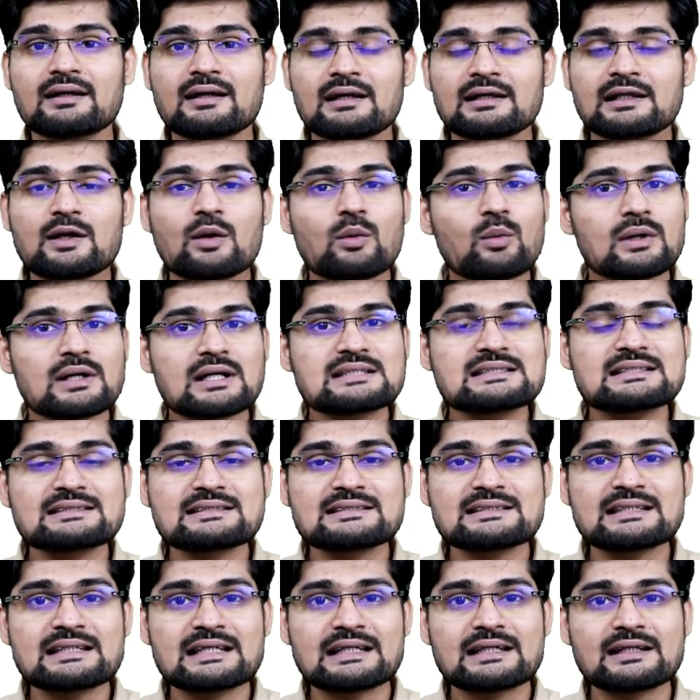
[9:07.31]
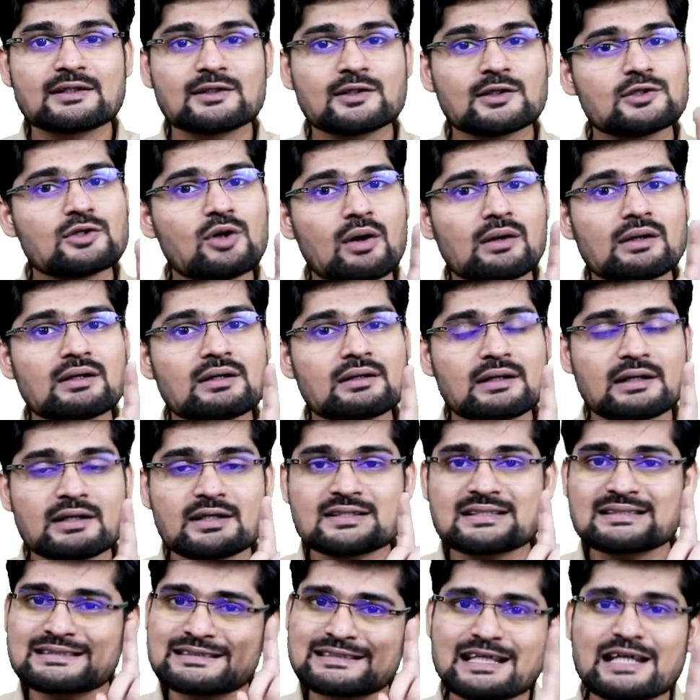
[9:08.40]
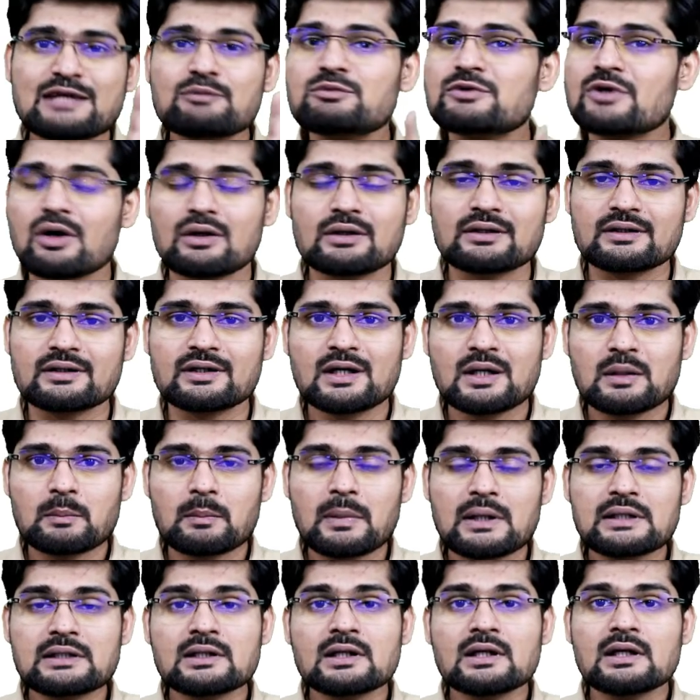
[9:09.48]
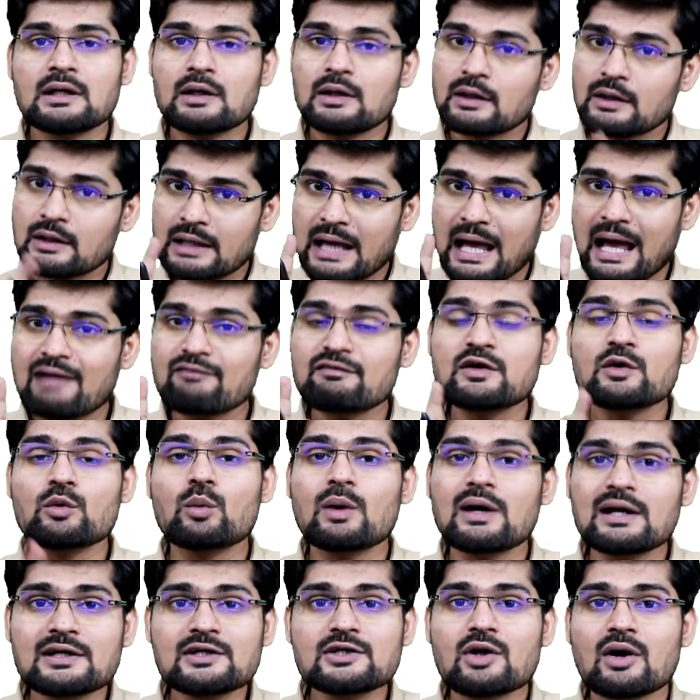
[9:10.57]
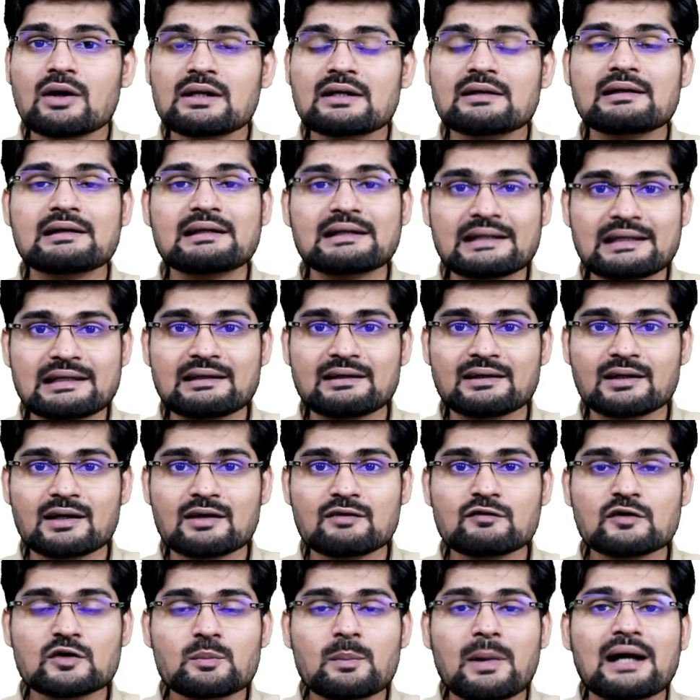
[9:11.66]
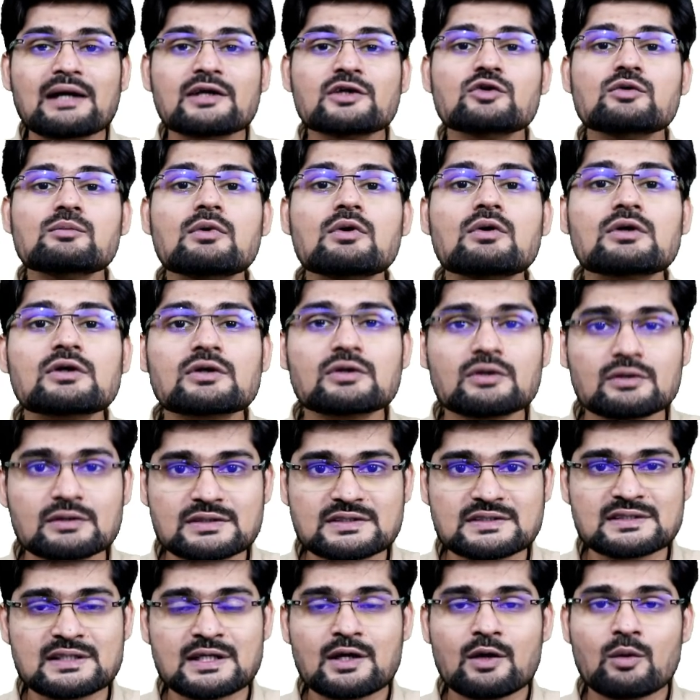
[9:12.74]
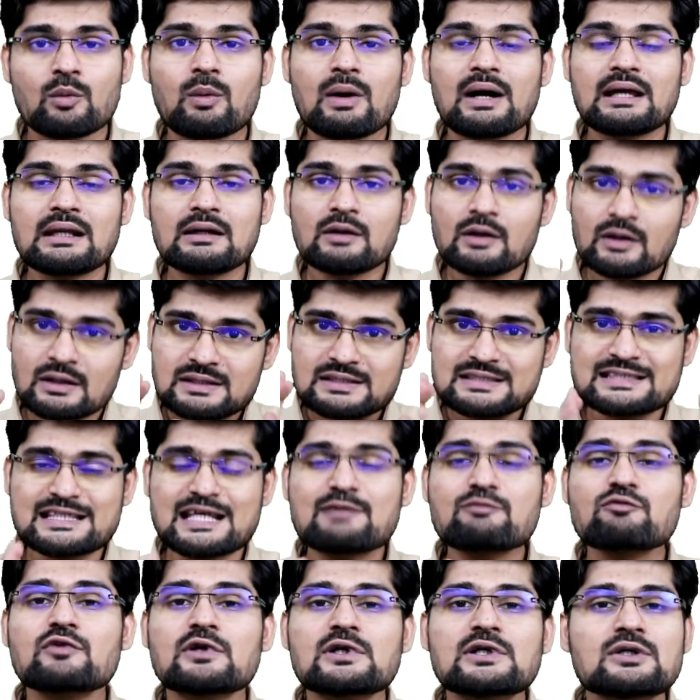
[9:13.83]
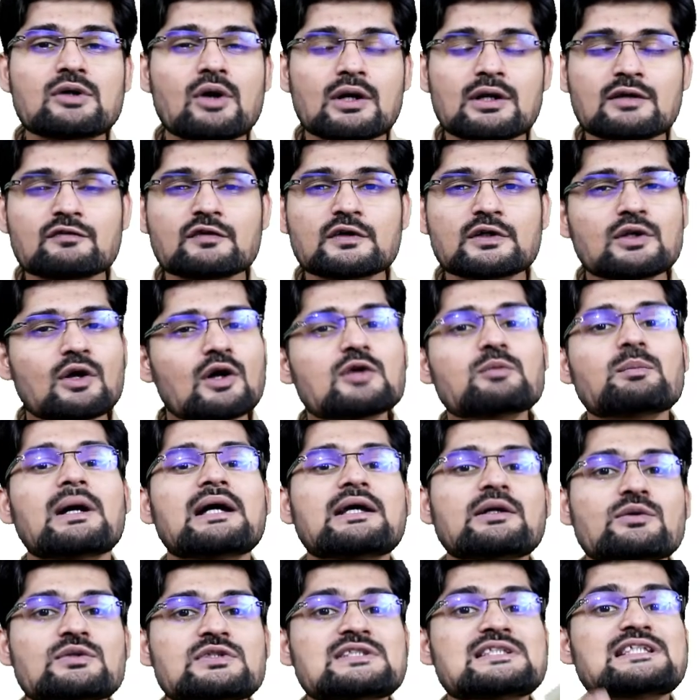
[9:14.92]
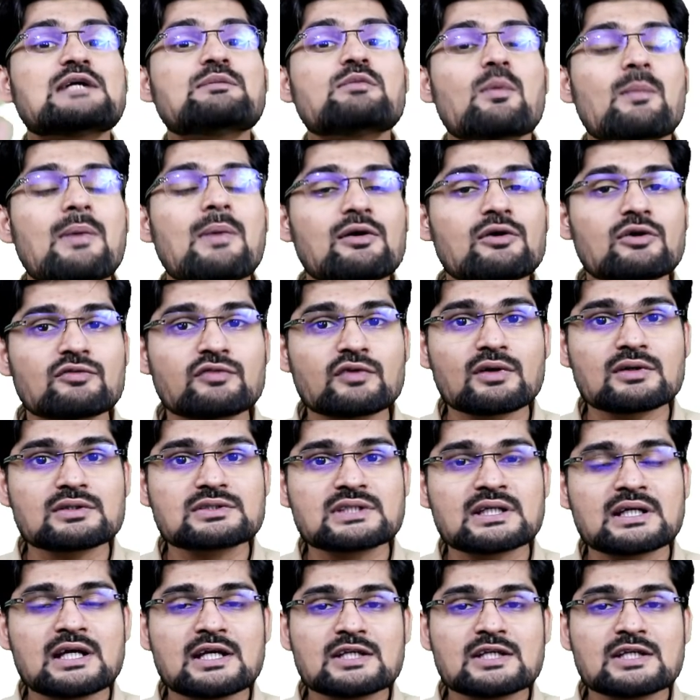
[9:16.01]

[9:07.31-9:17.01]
Now what does it say? The dollar is same dollar, but having one dollar in Kenya would buy you more goods while same one dollar would not buy you same amount of goods.